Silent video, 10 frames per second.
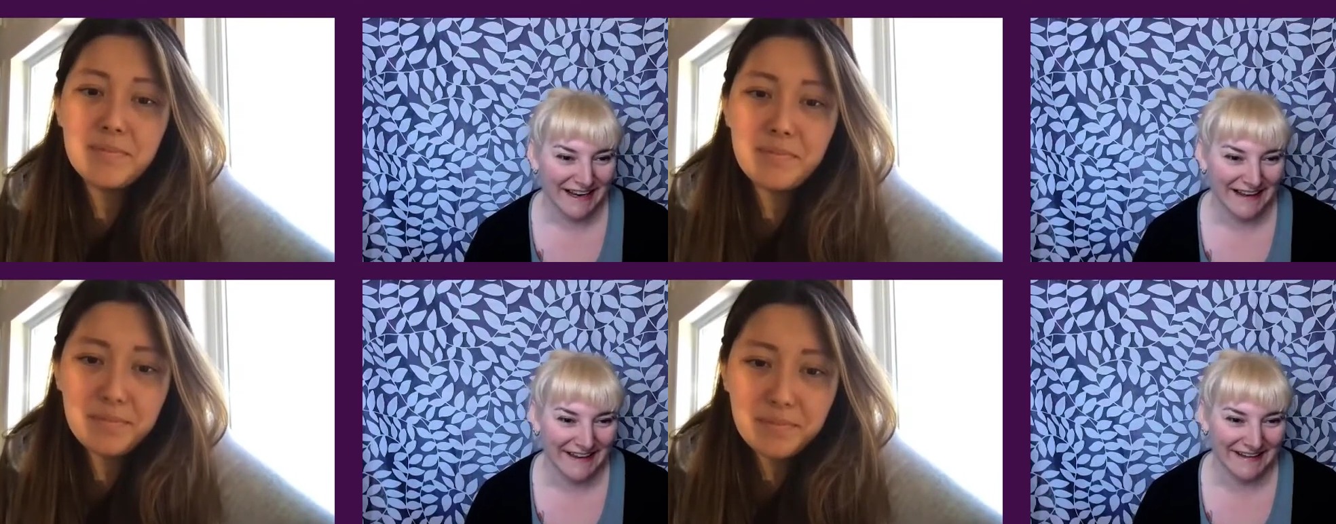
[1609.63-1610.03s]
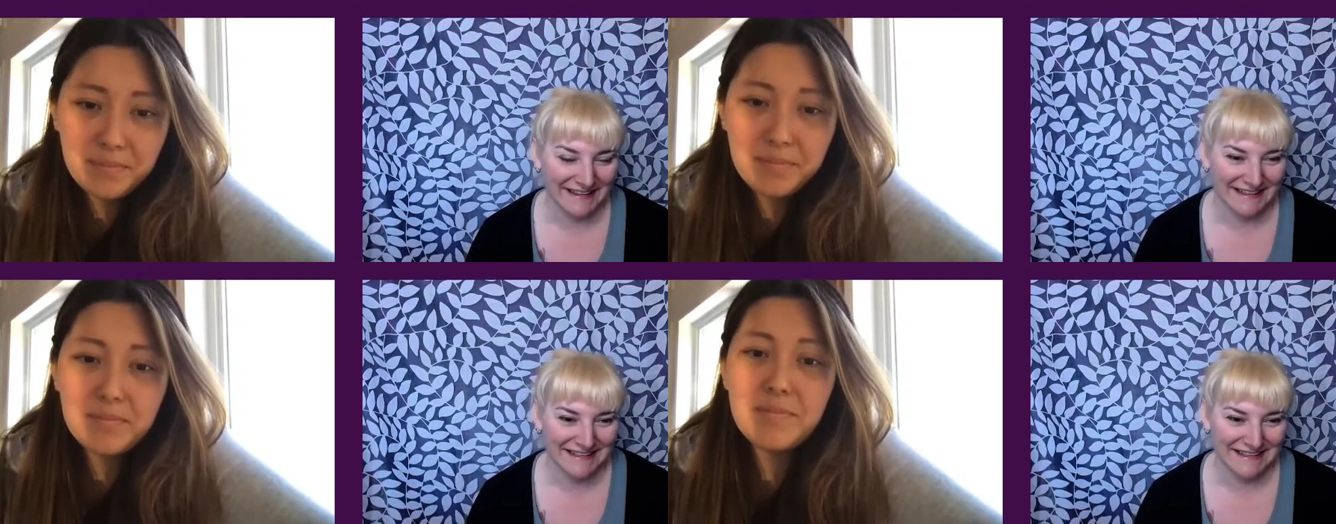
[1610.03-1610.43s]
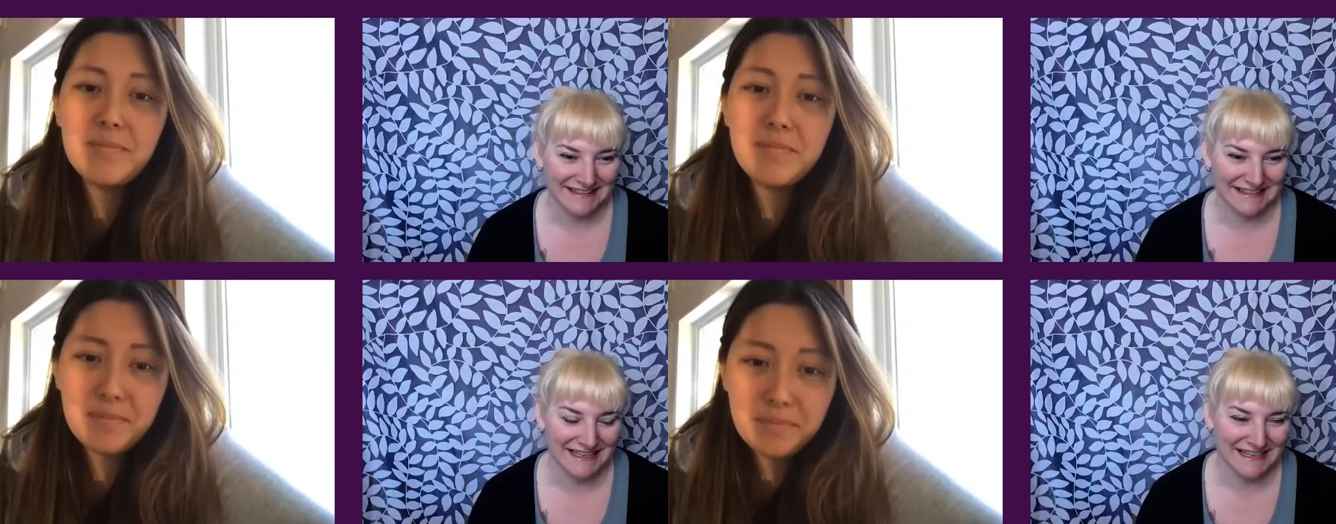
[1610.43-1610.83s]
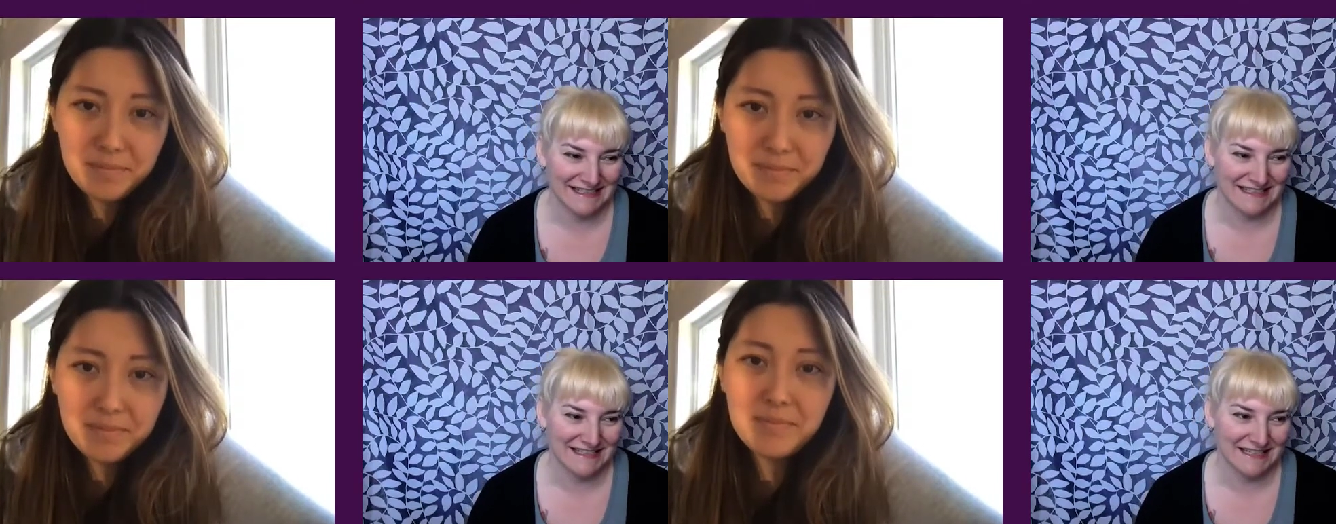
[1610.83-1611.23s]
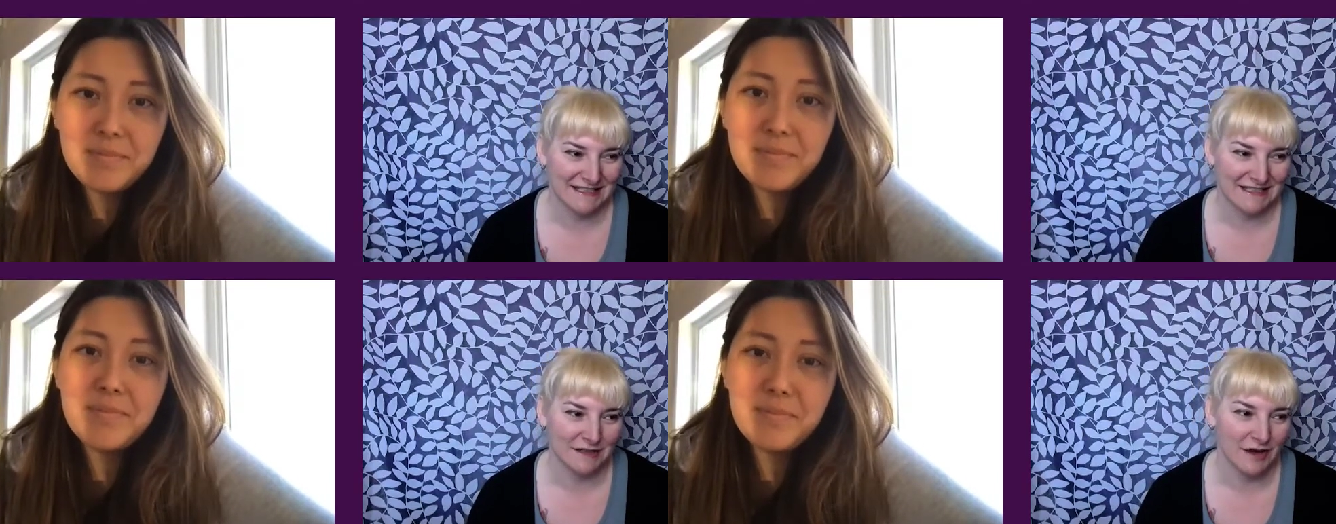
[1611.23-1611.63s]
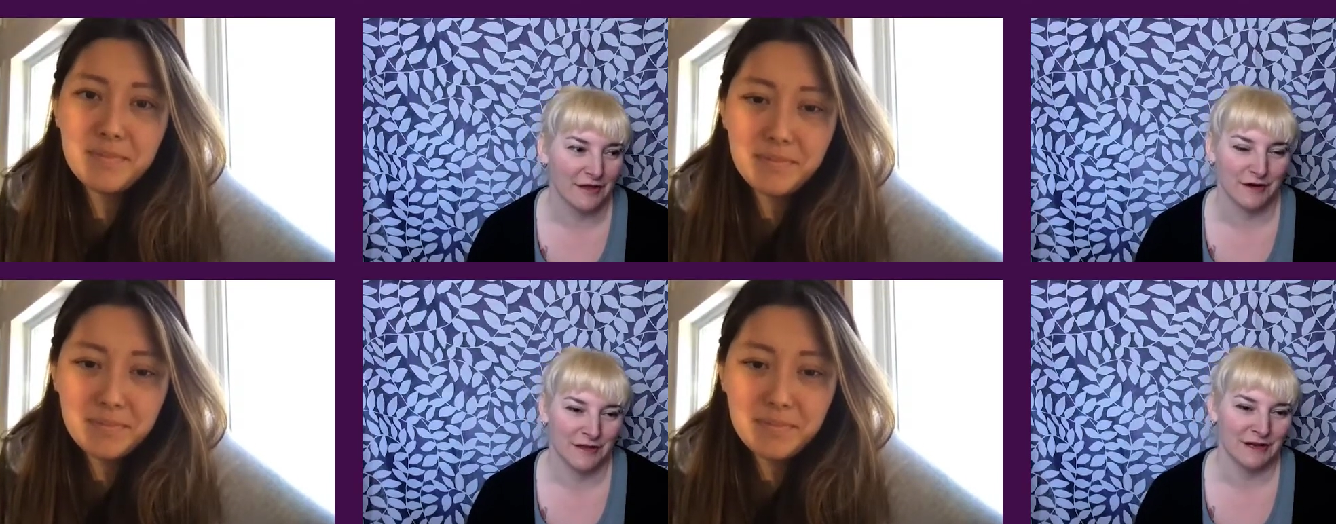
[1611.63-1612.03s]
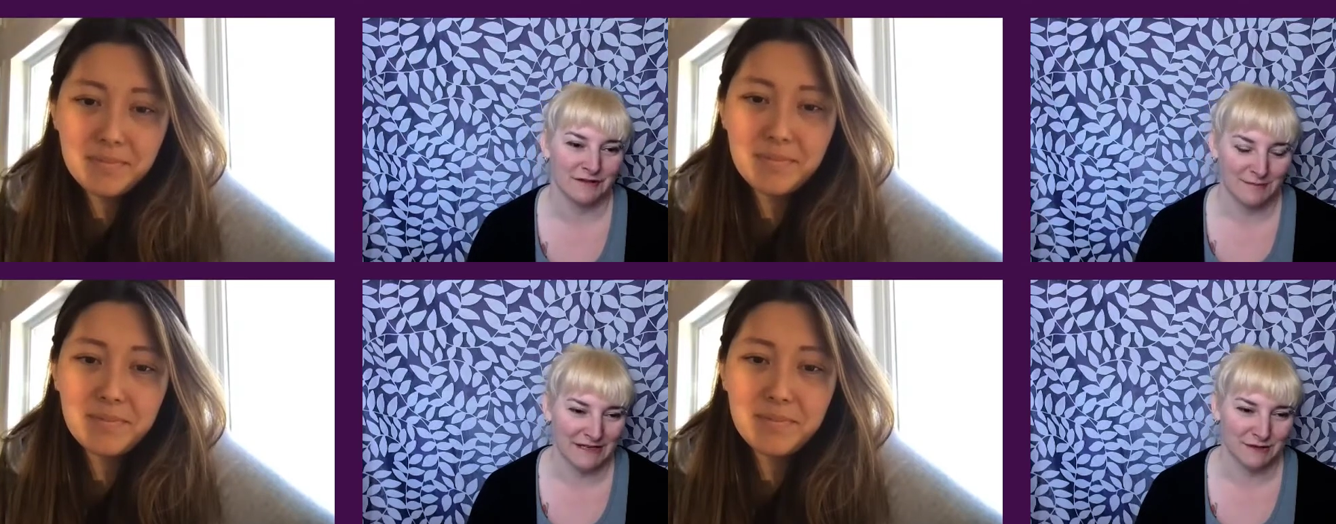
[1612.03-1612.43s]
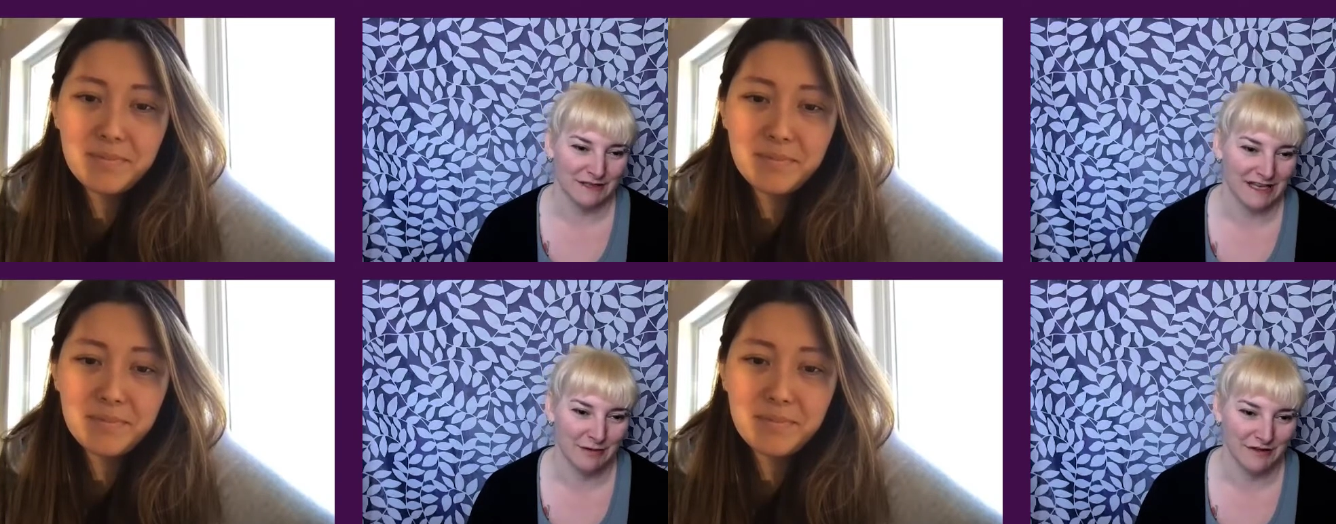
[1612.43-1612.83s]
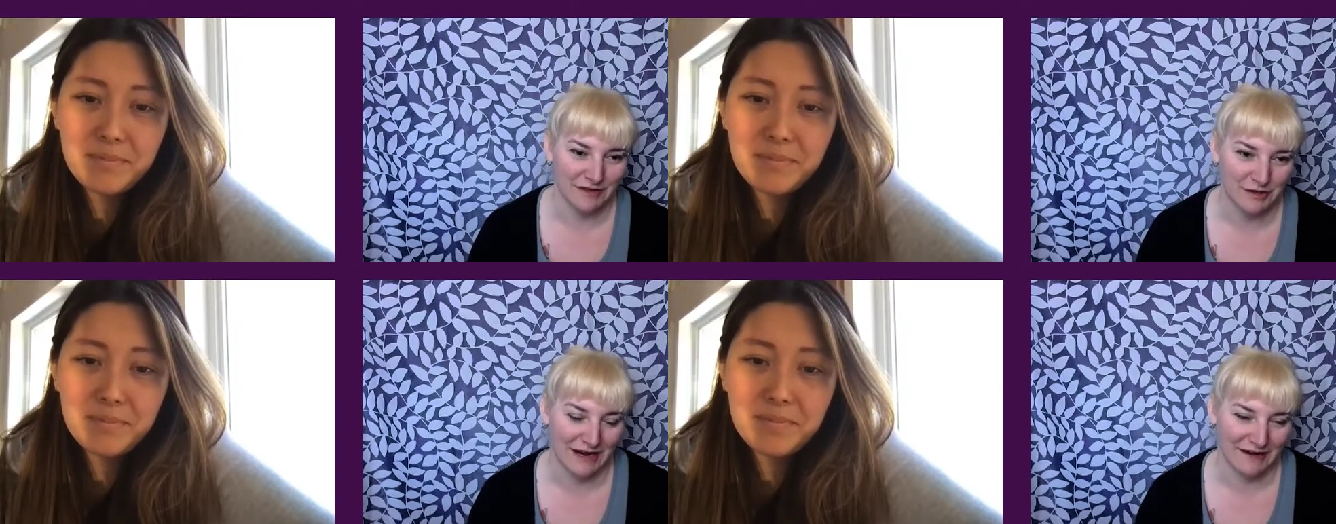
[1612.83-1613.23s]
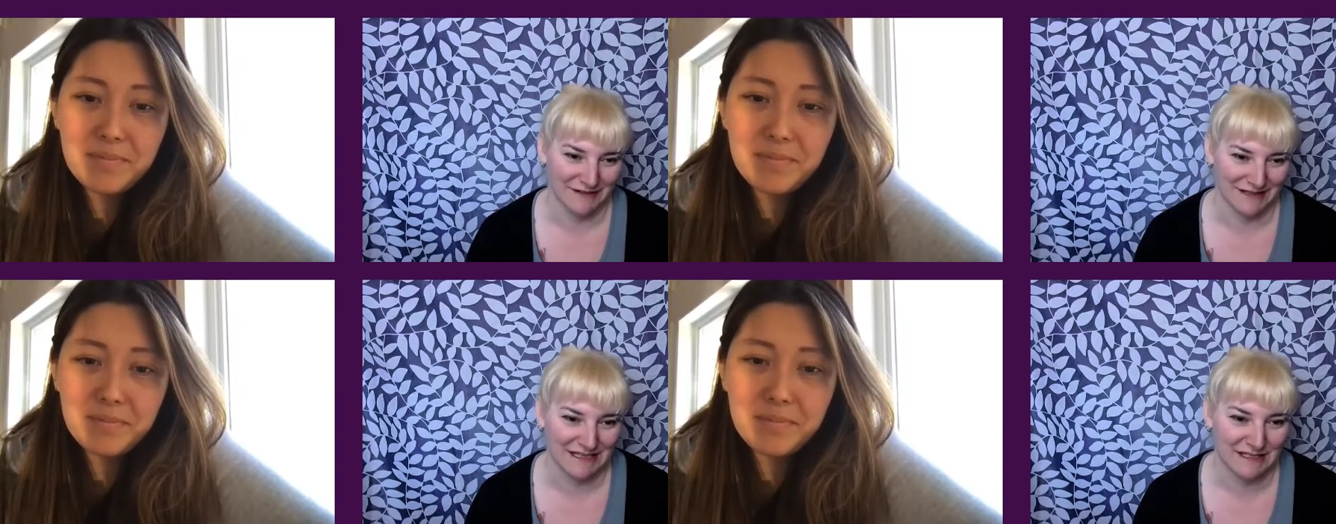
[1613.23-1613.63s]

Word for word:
Speaker 1: And that it's another thing of mental labor that you have to like